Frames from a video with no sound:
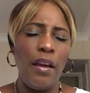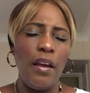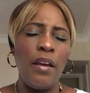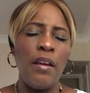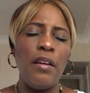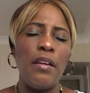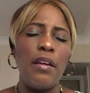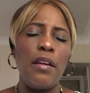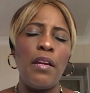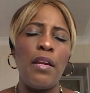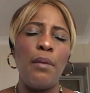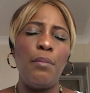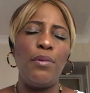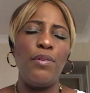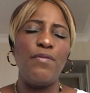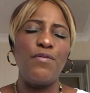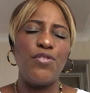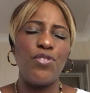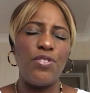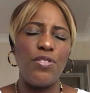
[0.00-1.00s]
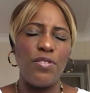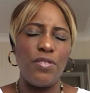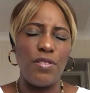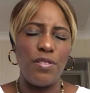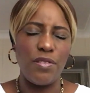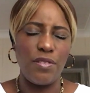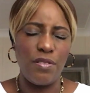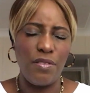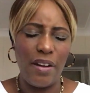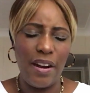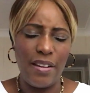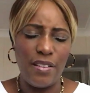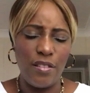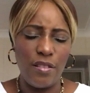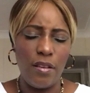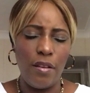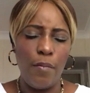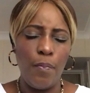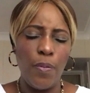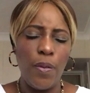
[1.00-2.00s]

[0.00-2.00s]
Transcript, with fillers: in the name of Jesus Christ.